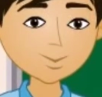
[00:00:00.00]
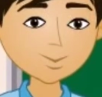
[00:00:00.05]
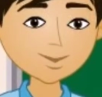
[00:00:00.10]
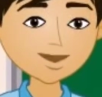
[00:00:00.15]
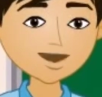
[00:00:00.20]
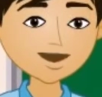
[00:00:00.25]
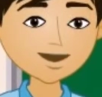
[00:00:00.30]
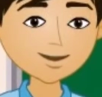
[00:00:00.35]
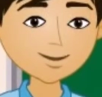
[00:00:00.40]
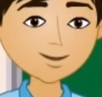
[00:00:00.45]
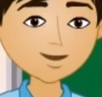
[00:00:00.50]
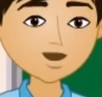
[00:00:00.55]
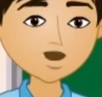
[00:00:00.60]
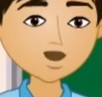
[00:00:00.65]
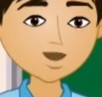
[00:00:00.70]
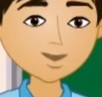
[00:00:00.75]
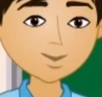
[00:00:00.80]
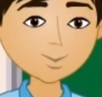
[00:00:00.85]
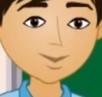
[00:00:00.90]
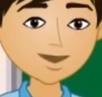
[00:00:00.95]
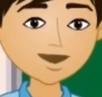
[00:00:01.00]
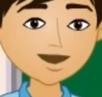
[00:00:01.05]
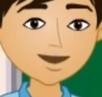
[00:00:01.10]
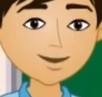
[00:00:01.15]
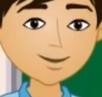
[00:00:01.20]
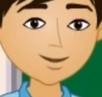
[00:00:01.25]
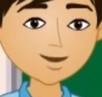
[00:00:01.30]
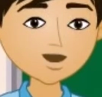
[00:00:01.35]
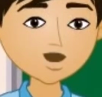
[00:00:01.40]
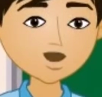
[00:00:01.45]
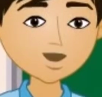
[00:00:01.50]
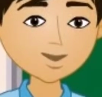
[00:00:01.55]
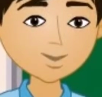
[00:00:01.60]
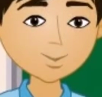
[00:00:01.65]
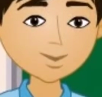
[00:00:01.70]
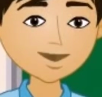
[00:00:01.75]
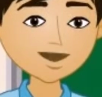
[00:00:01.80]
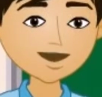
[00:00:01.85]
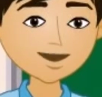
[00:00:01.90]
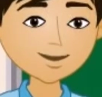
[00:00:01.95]
and the ends or bases
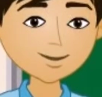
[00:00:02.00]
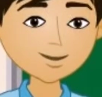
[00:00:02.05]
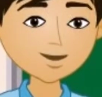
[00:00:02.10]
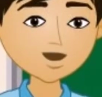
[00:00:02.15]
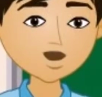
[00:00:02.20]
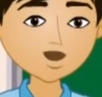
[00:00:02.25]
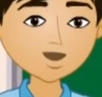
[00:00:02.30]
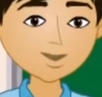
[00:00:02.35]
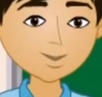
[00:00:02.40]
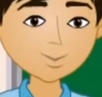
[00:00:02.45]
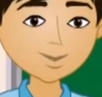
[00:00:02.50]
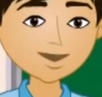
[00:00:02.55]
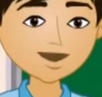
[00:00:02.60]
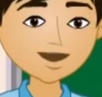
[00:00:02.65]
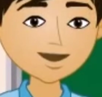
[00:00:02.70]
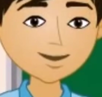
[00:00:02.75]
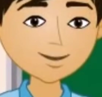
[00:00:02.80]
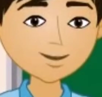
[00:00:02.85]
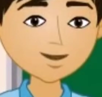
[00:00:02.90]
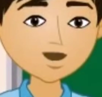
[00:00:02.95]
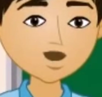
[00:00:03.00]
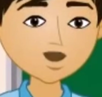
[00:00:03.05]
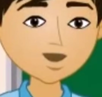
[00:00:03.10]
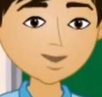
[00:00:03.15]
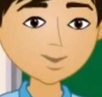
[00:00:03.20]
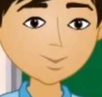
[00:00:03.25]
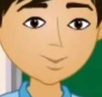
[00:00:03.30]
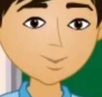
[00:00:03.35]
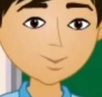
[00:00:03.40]
of a right circular cylinder